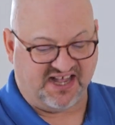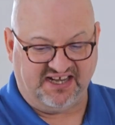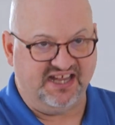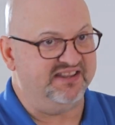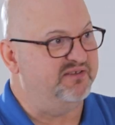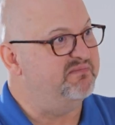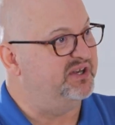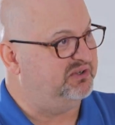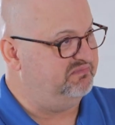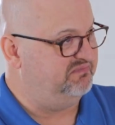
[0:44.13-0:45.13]
kind of hit the
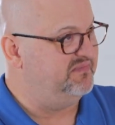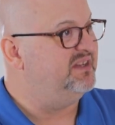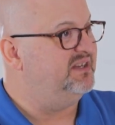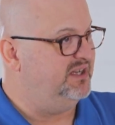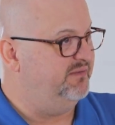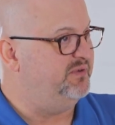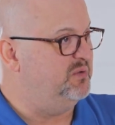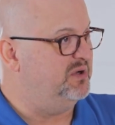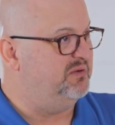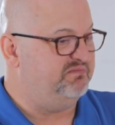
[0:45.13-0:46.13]
middle, if you
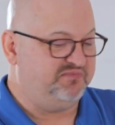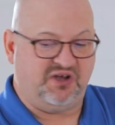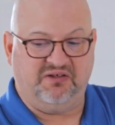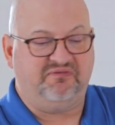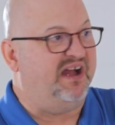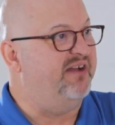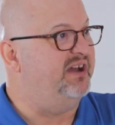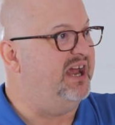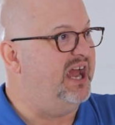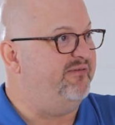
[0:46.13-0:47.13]
will, call it
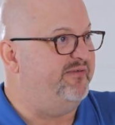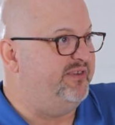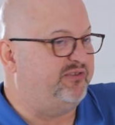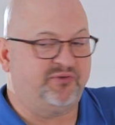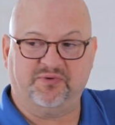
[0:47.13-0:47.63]
5.5 if it's